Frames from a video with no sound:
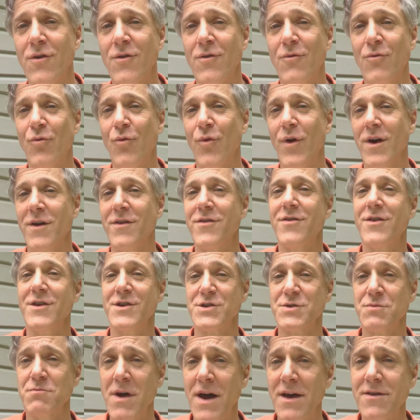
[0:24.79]
with
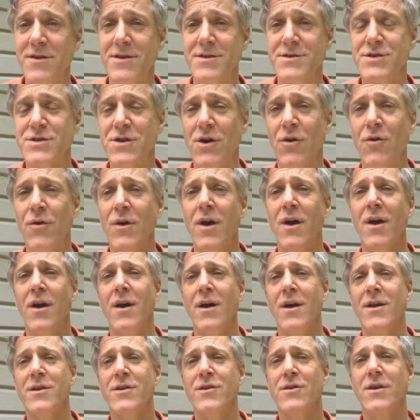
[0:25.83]
this method. So
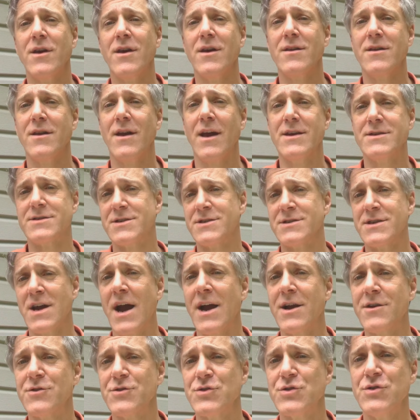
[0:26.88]
as
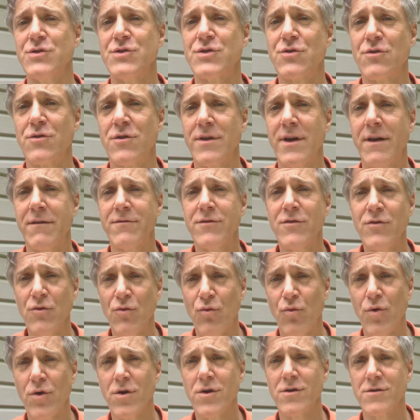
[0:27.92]
designers, you sort of have two
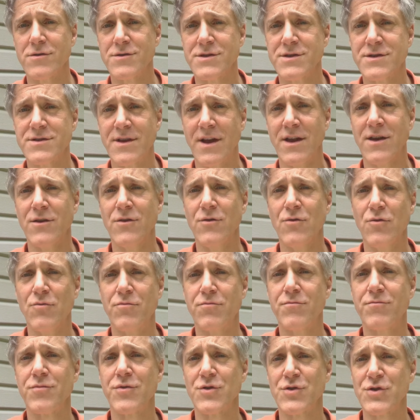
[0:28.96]
worlds that you
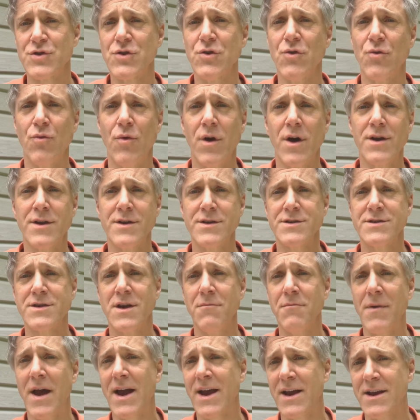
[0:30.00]
pursue. One is
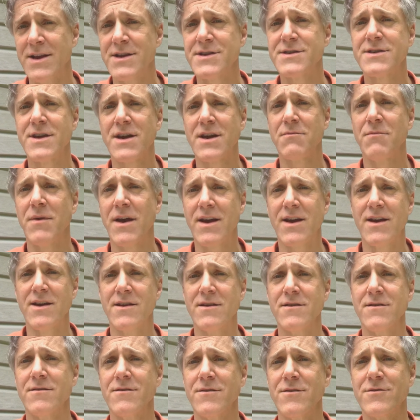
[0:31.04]
mechanistic,
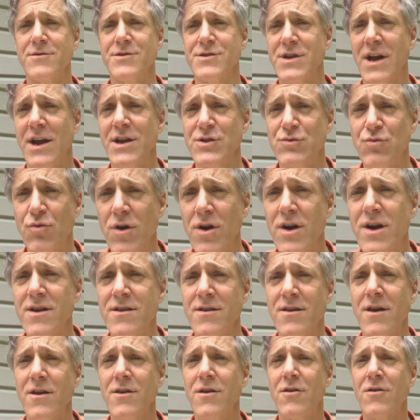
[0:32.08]
making your designs work,
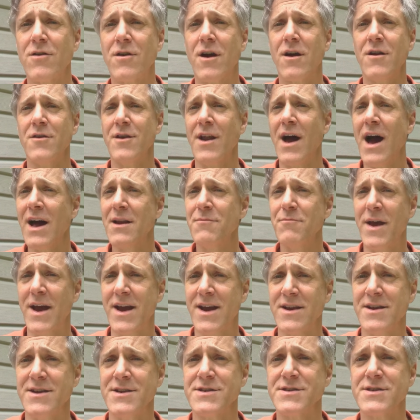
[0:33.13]
and the other are
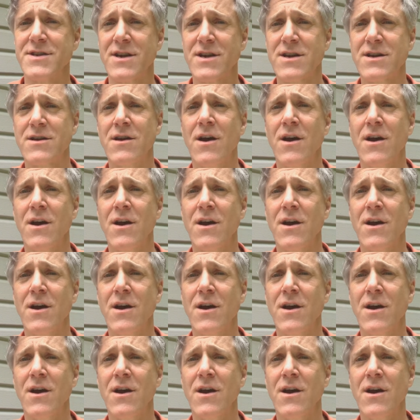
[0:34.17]
non-mechanistic,